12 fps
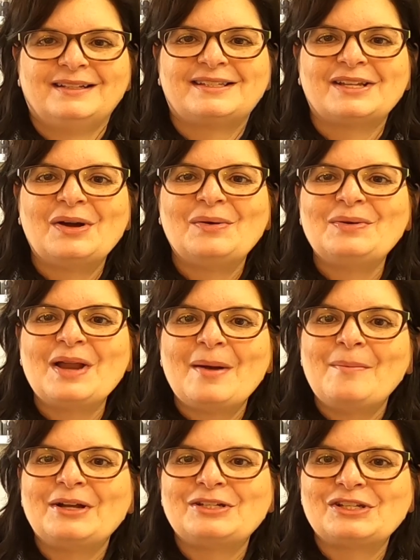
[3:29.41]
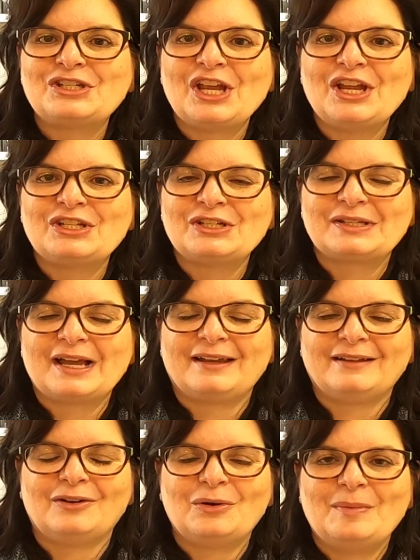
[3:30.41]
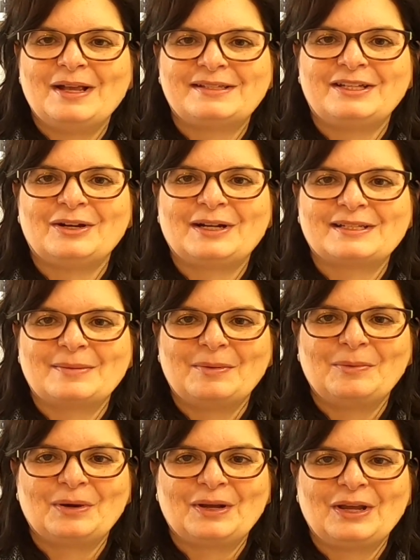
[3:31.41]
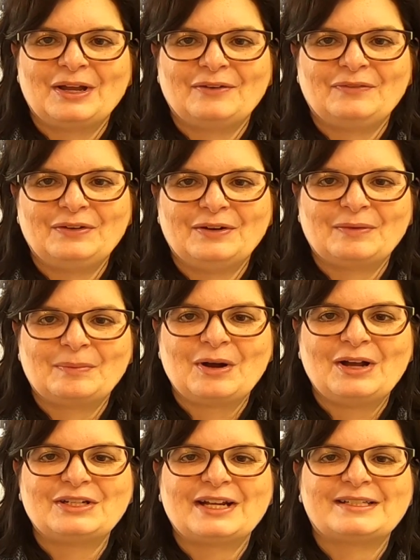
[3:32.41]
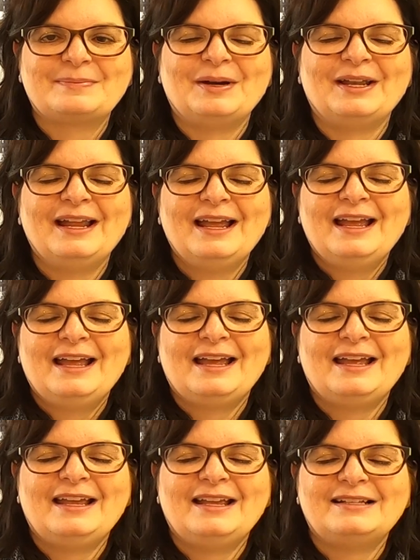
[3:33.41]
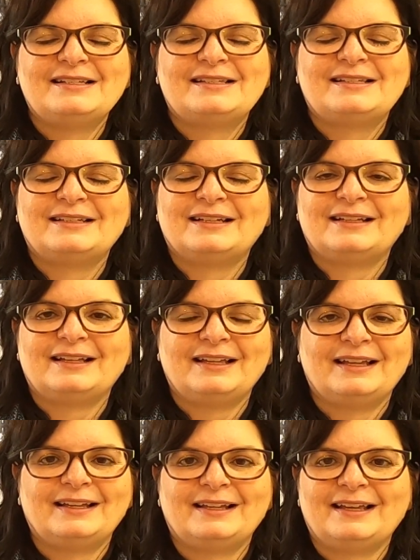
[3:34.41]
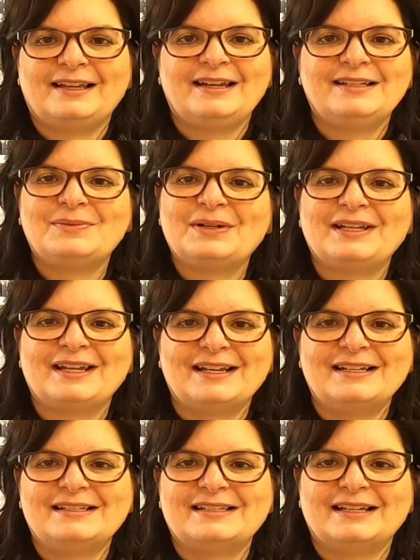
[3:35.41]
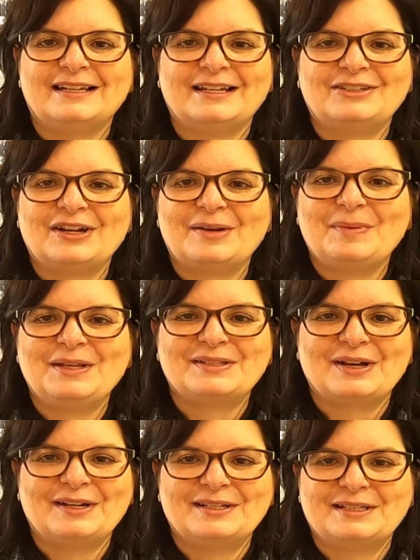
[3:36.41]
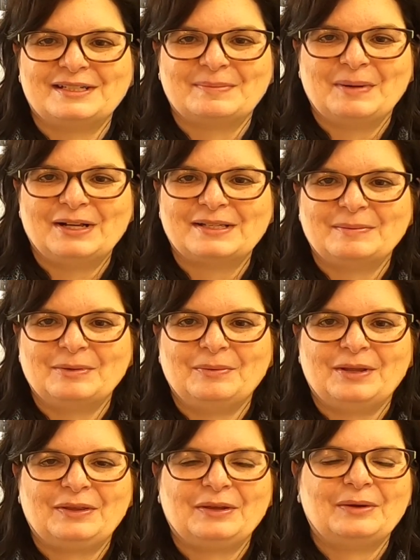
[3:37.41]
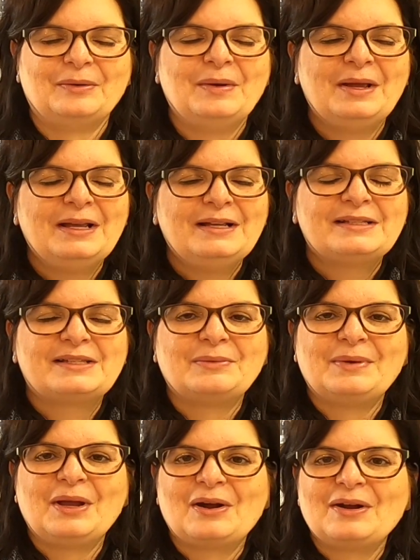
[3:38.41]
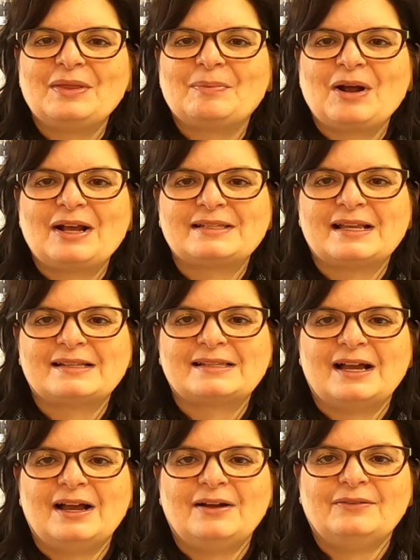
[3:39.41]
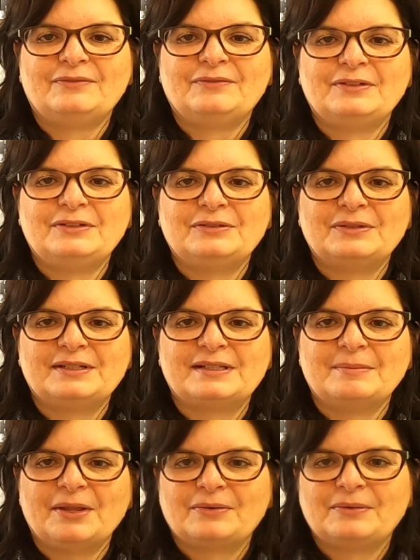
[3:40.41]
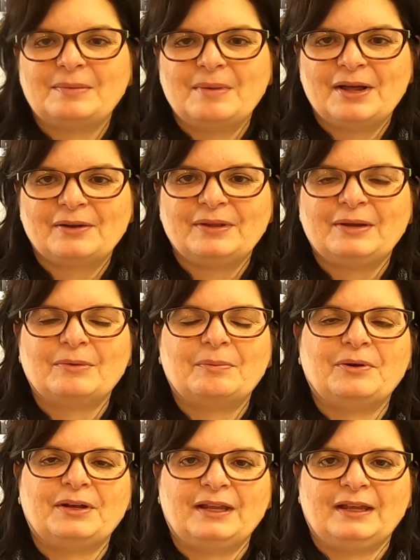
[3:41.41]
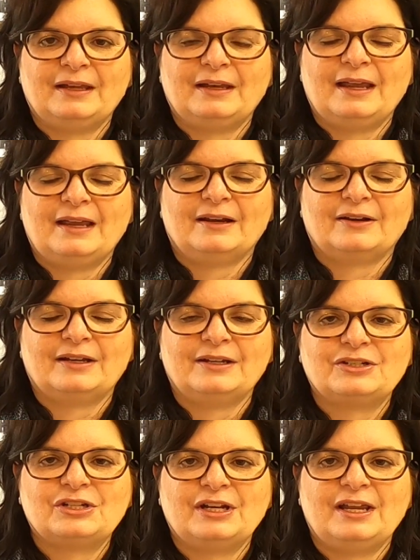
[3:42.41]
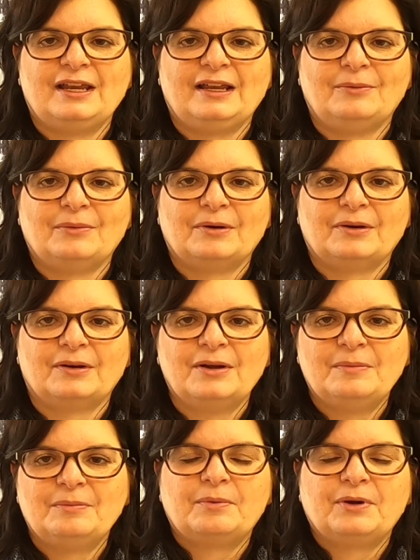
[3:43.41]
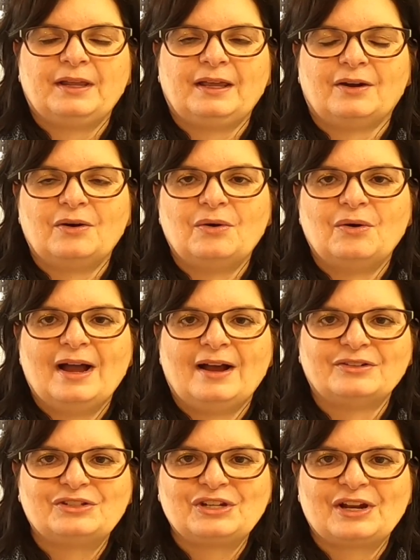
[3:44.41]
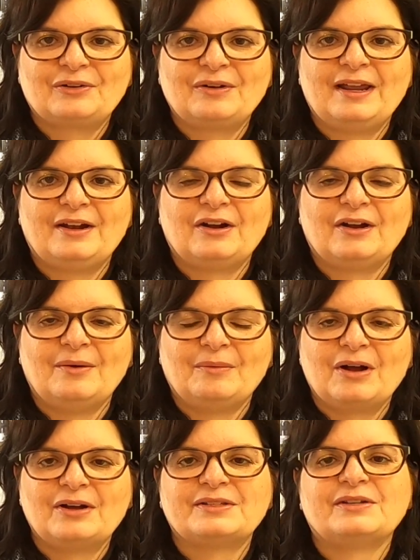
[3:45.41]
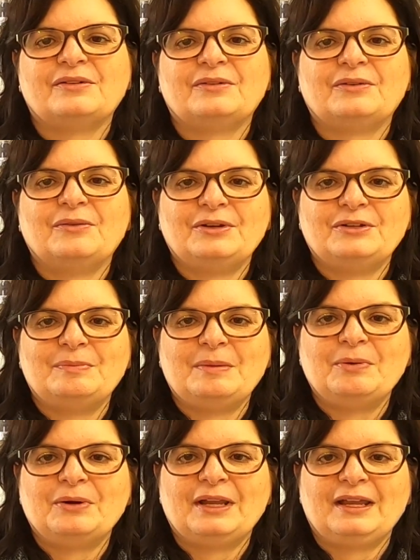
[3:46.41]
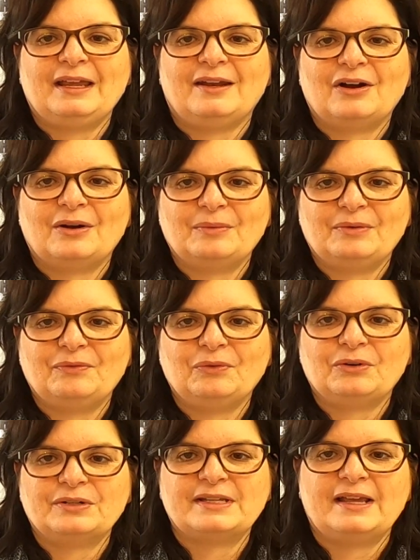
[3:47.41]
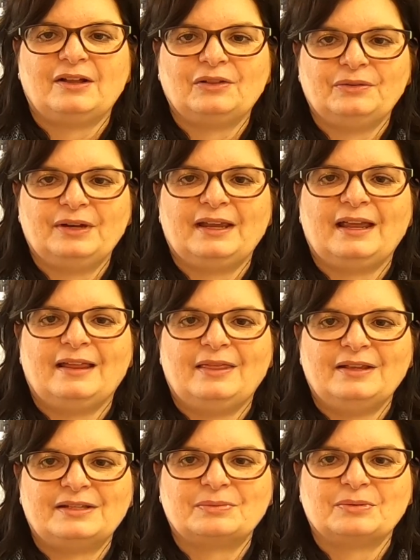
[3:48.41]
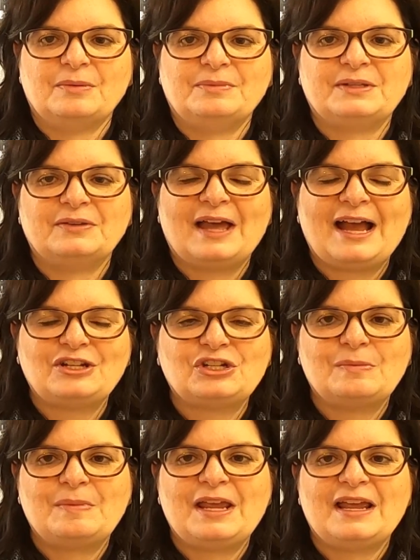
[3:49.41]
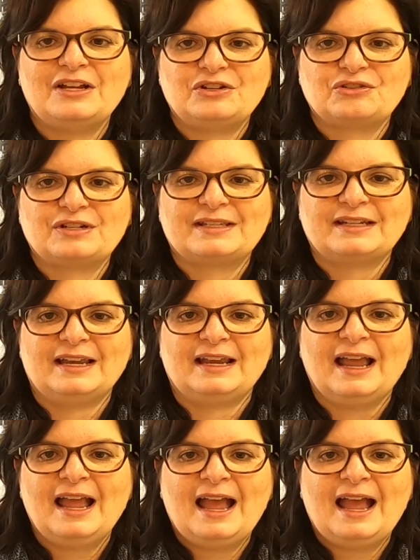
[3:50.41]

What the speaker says: So not much has changed. It's gotten a little messier because I've been working on a few different projects, but it is what it is, and I try to be as honest as possible with you. So we are in the process of doing some other remodeling. We're putting in air conditioning, we're putting in a whole house generator, and we're also going to be putting in hardwood floors, including in this room. So that should be interesting